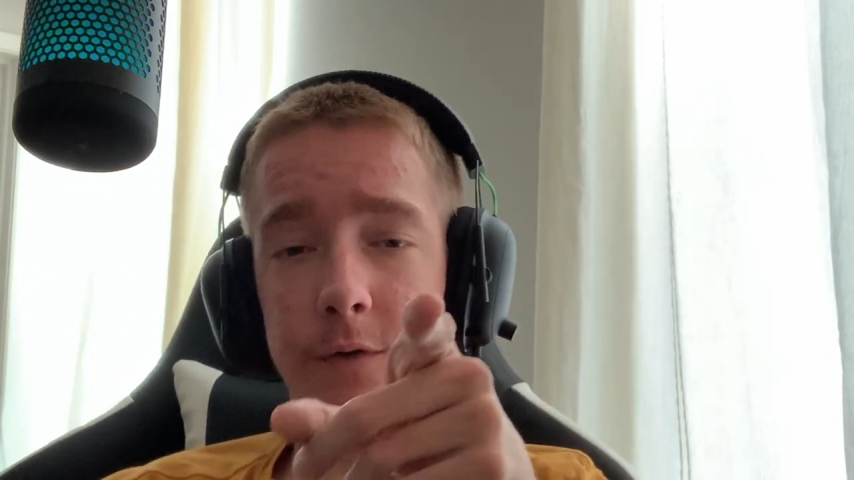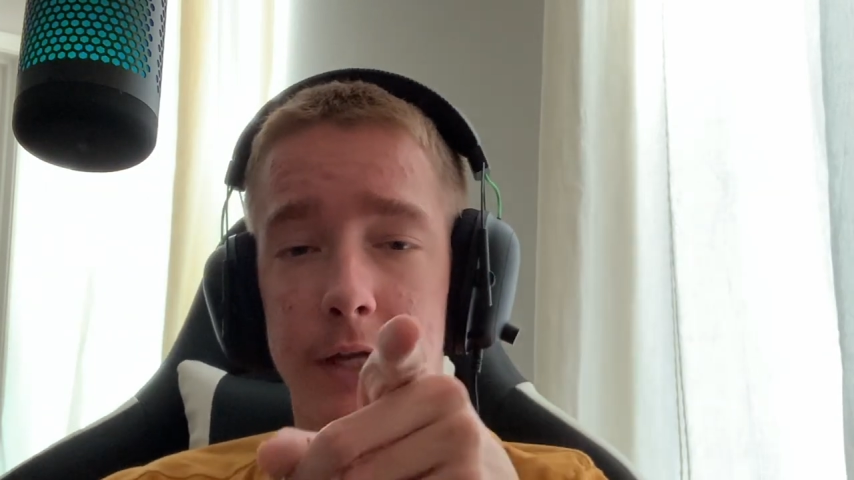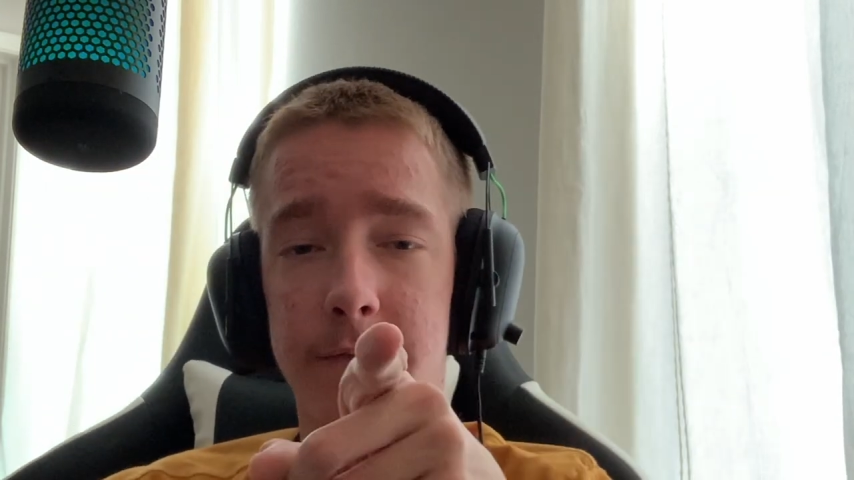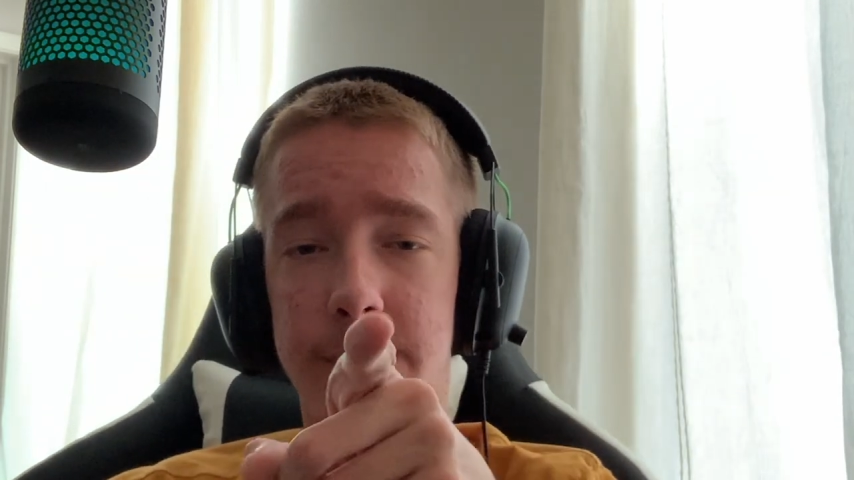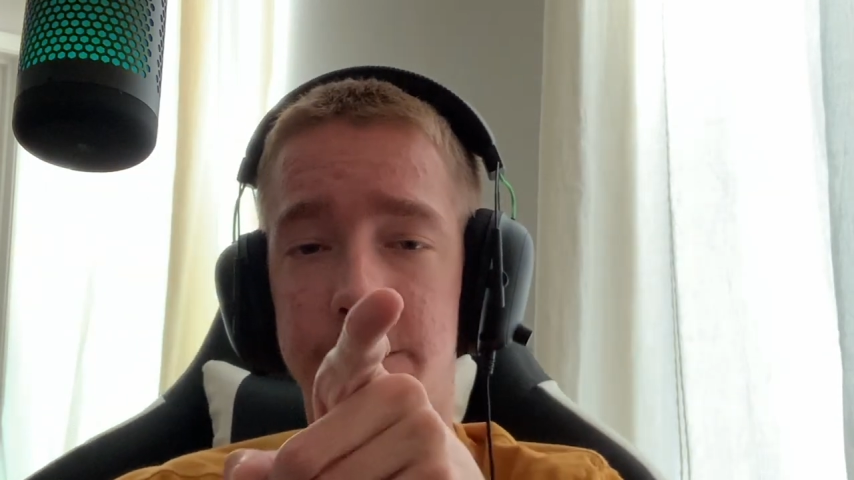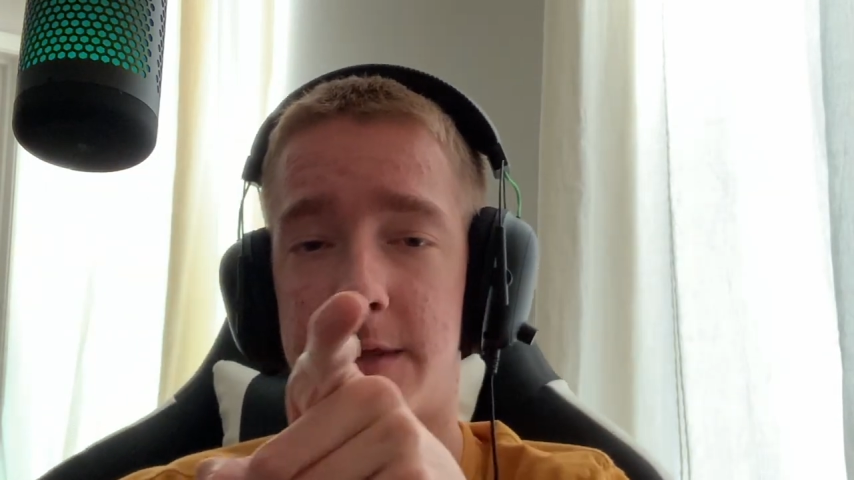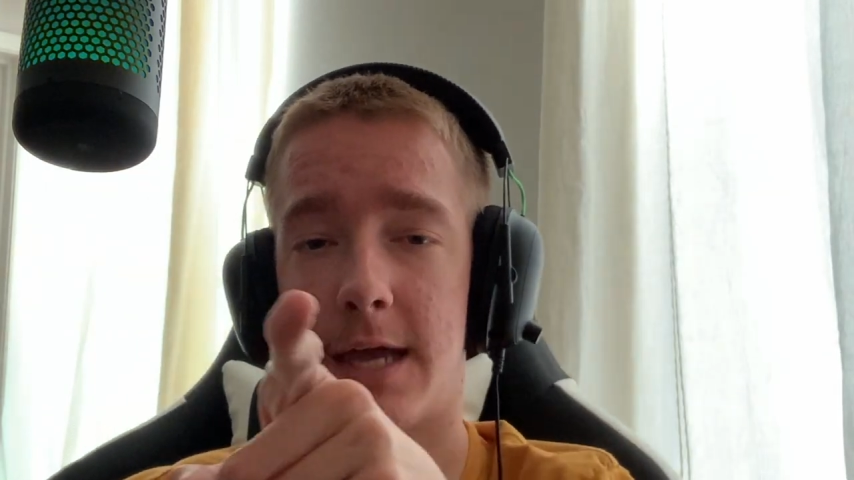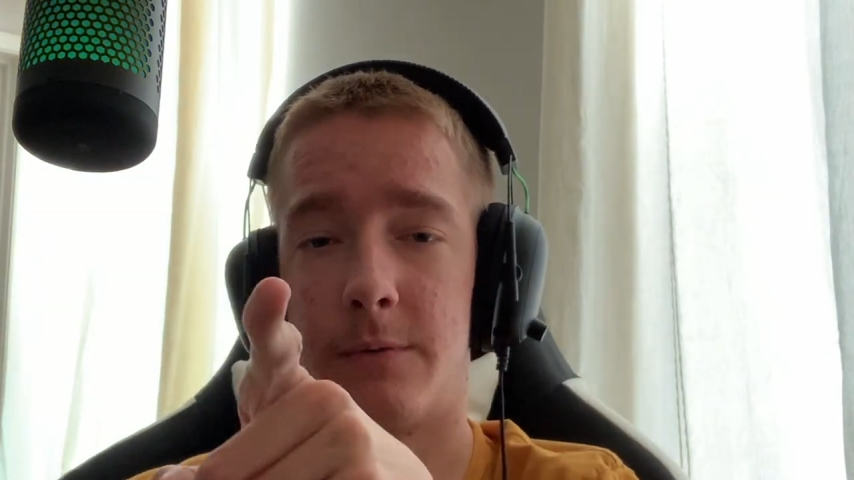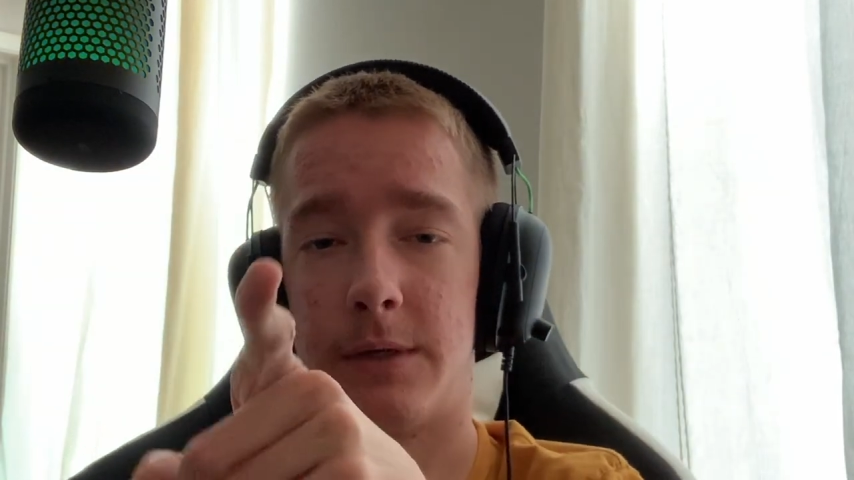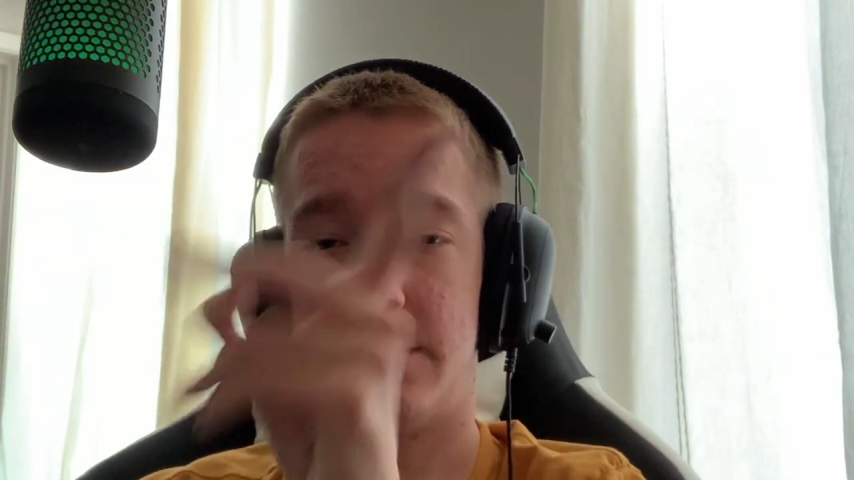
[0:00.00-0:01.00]
forgive me for
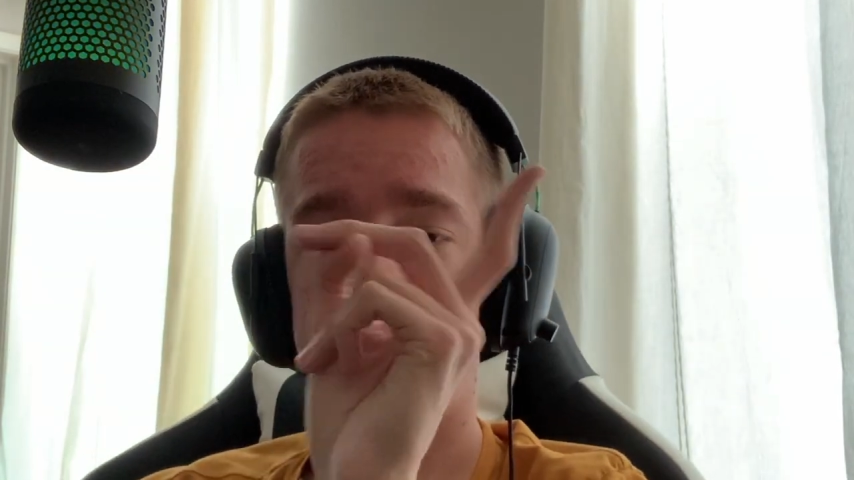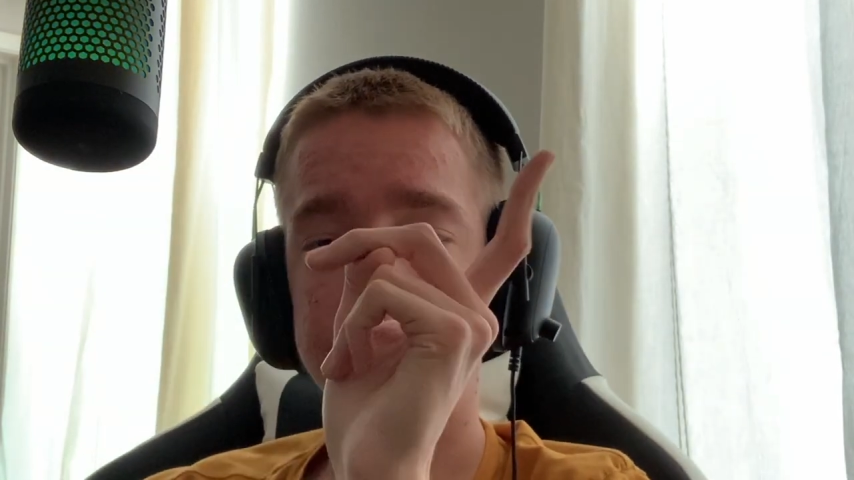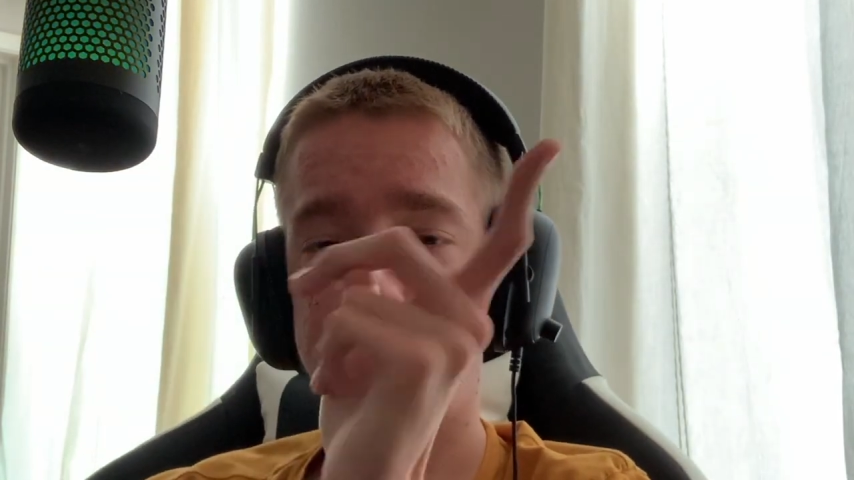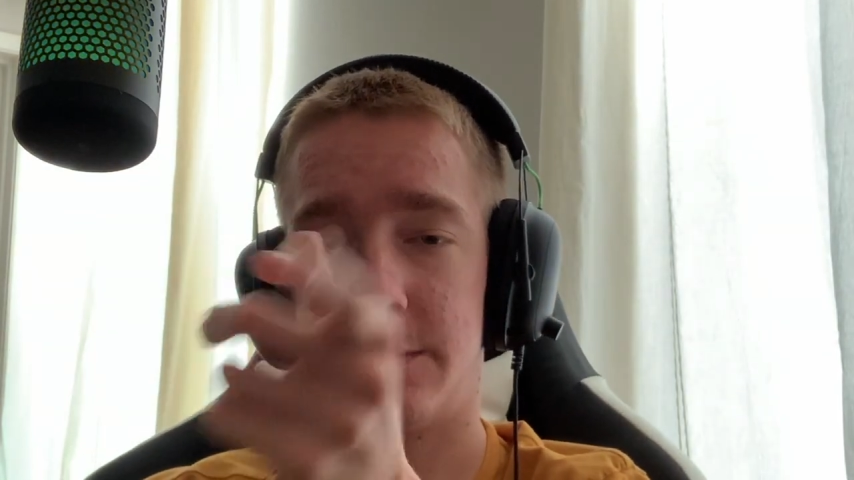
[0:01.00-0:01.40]
that one,